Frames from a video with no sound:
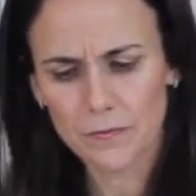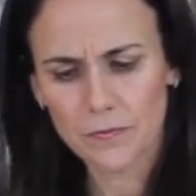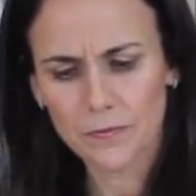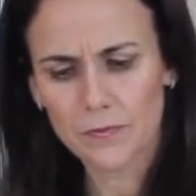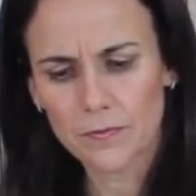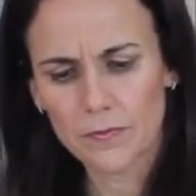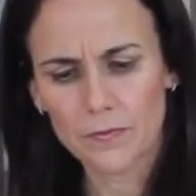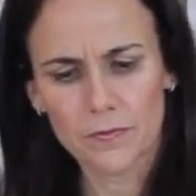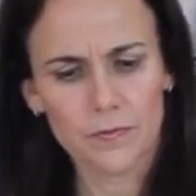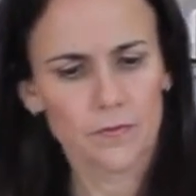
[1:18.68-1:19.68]

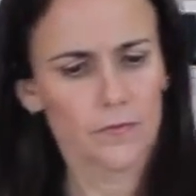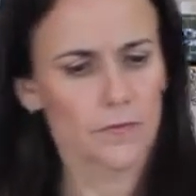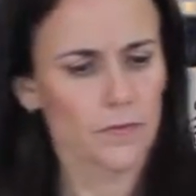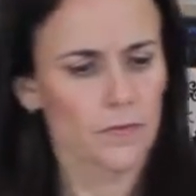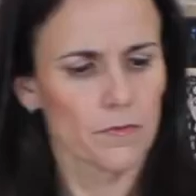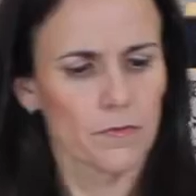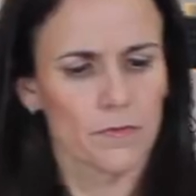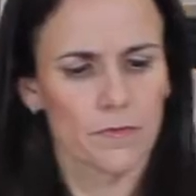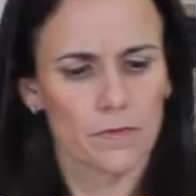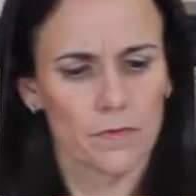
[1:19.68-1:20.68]

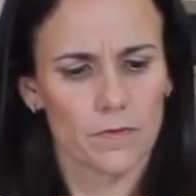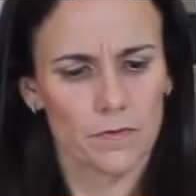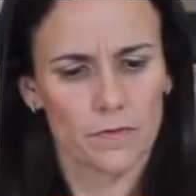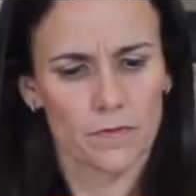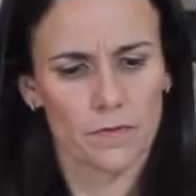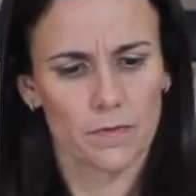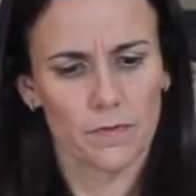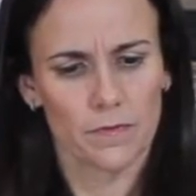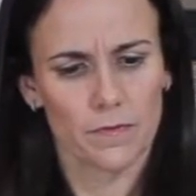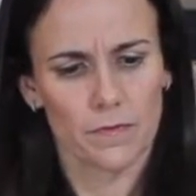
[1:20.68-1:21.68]

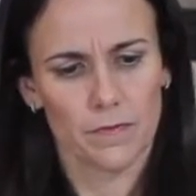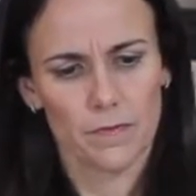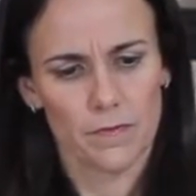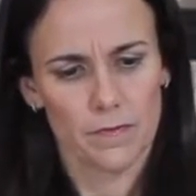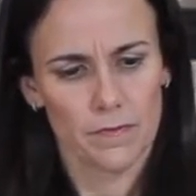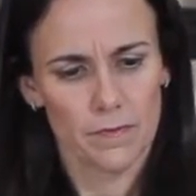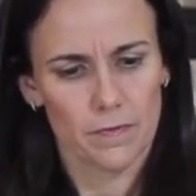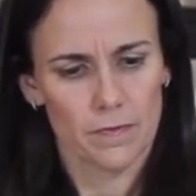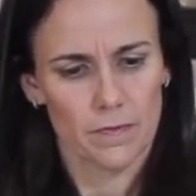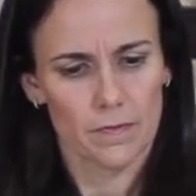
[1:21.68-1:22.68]

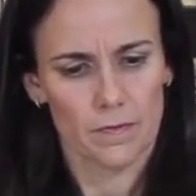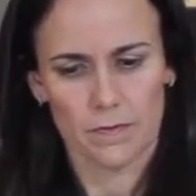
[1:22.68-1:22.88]
(no one is talking)